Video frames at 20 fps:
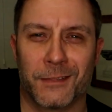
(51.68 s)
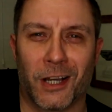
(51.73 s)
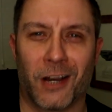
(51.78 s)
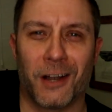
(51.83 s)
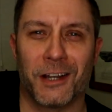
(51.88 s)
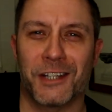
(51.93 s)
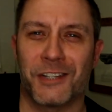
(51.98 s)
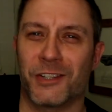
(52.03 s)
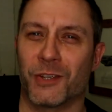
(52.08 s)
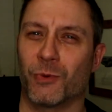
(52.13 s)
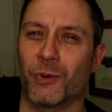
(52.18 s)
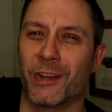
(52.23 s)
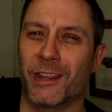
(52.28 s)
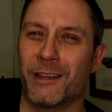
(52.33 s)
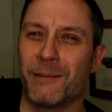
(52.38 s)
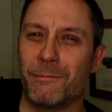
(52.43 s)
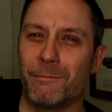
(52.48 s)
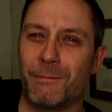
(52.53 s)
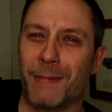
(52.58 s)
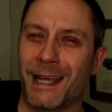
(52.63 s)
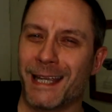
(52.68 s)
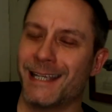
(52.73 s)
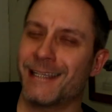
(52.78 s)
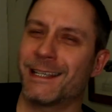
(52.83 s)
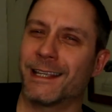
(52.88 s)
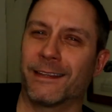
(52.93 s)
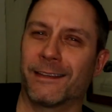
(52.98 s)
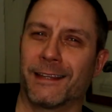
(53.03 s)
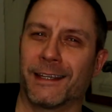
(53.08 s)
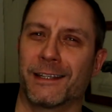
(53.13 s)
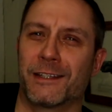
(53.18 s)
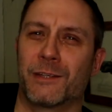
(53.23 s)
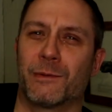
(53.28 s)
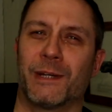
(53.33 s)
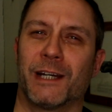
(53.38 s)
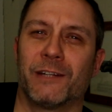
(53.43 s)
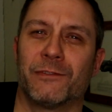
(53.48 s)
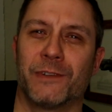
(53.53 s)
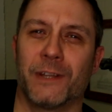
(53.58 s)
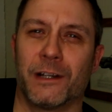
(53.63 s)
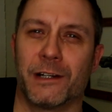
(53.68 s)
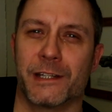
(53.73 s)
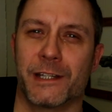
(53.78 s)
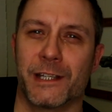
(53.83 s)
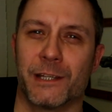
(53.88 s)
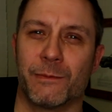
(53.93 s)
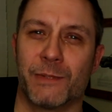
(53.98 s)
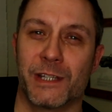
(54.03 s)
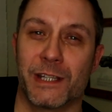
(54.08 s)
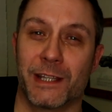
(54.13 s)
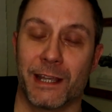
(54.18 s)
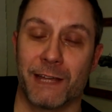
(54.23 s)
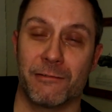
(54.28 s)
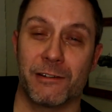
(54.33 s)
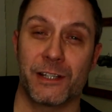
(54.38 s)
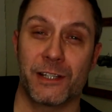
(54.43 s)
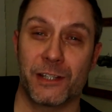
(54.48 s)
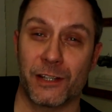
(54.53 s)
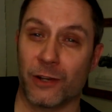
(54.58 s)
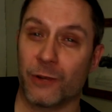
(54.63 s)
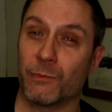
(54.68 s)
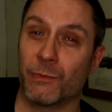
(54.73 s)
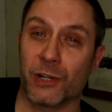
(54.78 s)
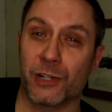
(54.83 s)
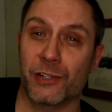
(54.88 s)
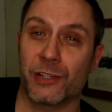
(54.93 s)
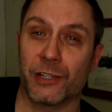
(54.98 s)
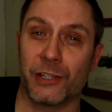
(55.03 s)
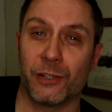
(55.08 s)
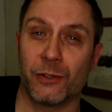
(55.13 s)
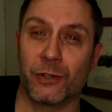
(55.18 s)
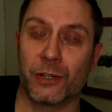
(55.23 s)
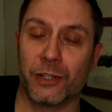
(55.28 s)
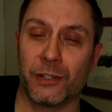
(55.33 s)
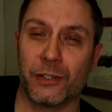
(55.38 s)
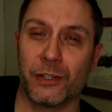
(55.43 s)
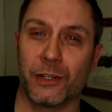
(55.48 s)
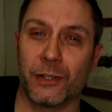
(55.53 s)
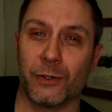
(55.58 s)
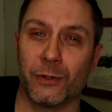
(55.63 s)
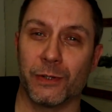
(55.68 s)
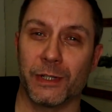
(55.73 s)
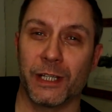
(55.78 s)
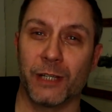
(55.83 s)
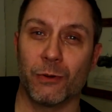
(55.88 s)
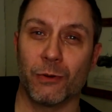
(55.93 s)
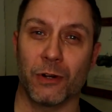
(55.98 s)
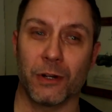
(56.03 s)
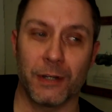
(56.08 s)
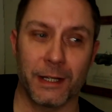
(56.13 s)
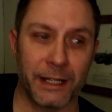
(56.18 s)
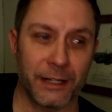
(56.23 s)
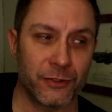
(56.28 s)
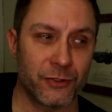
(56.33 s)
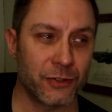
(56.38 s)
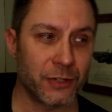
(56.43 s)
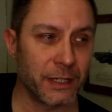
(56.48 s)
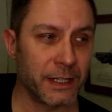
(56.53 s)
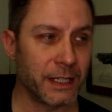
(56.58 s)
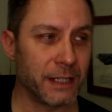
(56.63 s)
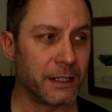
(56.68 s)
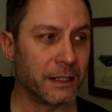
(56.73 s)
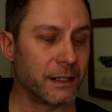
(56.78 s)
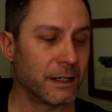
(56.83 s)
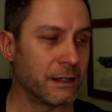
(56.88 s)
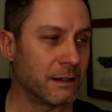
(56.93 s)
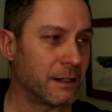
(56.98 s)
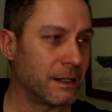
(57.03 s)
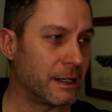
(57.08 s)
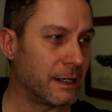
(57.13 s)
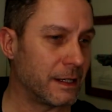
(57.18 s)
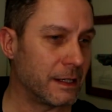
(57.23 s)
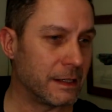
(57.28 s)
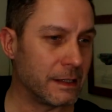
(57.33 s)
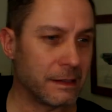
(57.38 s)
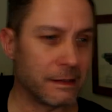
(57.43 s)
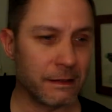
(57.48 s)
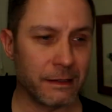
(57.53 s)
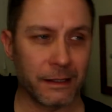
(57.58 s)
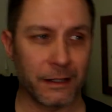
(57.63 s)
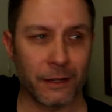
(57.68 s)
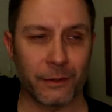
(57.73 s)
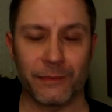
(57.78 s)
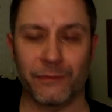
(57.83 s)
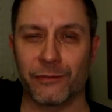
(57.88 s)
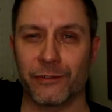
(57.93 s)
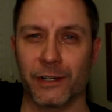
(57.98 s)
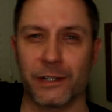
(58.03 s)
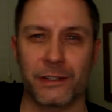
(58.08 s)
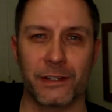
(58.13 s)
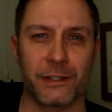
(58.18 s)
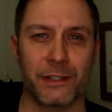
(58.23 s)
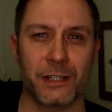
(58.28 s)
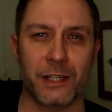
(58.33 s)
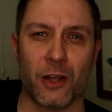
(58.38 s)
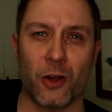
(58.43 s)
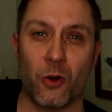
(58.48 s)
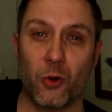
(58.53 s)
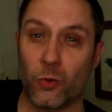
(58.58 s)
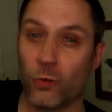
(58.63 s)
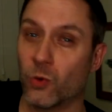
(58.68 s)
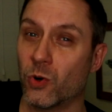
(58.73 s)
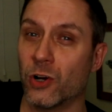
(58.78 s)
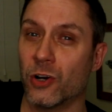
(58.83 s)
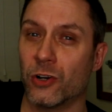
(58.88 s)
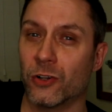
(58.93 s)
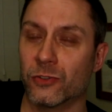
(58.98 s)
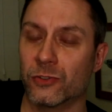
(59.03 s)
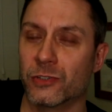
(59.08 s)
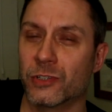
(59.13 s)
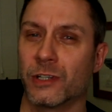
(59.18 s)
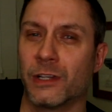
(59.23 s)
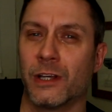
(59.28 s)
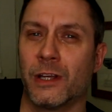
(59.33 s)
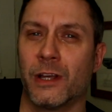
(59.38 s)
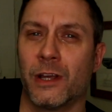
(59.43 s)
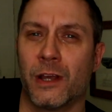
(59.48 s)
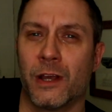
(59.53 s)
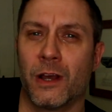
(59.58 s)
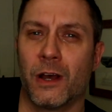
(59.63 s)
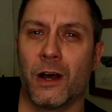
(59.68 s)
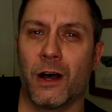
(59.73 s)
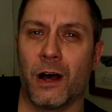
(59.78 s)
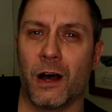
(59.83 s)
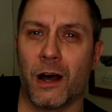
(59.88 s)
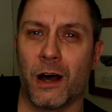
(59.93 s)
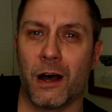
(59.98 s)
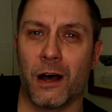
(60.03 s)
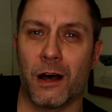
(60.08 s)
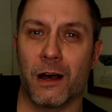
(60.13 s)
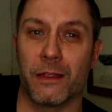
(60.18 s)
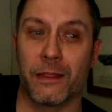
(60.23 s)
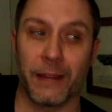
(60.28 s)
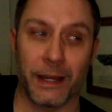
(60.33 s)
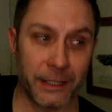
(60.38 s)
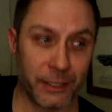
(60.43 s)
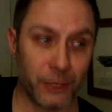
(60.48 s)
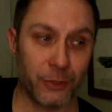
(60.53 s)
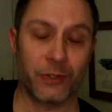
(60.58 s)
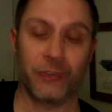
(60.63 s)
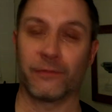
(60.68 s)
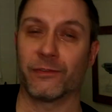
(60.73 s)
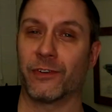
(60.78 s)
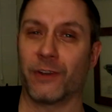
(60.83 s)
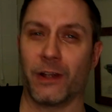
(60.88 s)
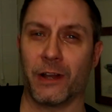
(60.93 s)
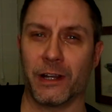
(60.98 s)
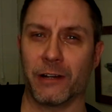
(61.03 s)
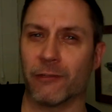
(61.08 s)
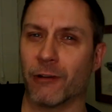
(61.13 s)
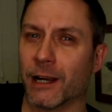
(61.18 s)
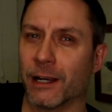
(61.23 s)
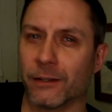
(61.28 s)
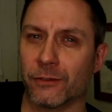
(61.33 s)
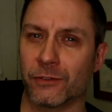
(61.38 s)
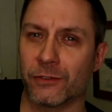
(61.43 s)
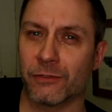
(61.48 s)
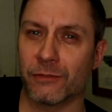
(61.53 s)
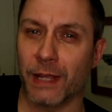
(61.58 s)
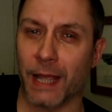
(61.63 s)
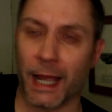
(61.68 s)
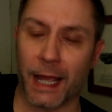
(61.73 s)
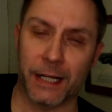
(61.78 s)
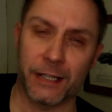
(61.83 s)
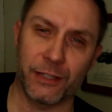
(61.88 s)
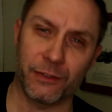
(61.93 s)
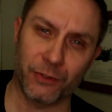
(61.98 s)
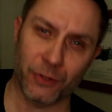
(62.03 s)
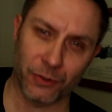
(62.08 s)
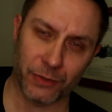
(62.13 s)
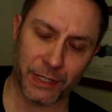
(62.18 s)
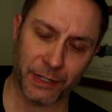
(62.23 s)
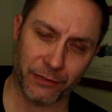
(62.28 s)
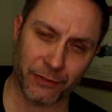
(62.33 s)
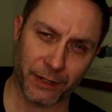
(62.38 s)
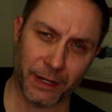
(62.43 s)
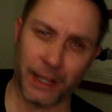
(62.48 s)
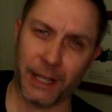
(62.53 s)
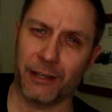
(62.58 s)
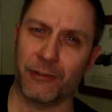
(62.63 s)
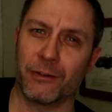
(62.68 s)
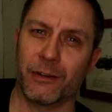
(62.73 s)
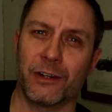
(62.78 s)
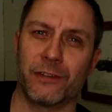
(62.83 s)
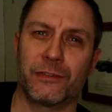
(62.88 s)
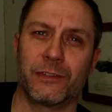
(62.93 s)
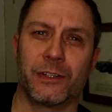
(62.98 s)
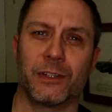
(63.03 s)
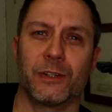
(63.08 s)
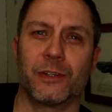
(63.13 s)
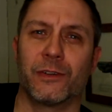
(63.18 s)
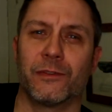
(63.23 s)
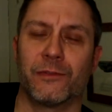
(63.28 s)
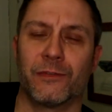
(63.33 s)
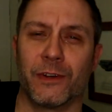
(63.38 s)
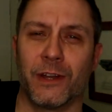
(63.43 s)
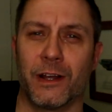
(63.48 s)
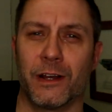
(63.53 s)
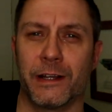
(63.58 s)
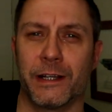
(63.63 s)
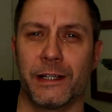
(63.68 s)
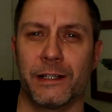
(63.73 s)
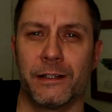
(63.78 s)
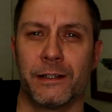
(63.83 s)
Hi, so one of the amazing things about flight sim is there is so much that you can do. You are literally, in front of this whole world that you can fly around, and you've got different aircraft that you can fly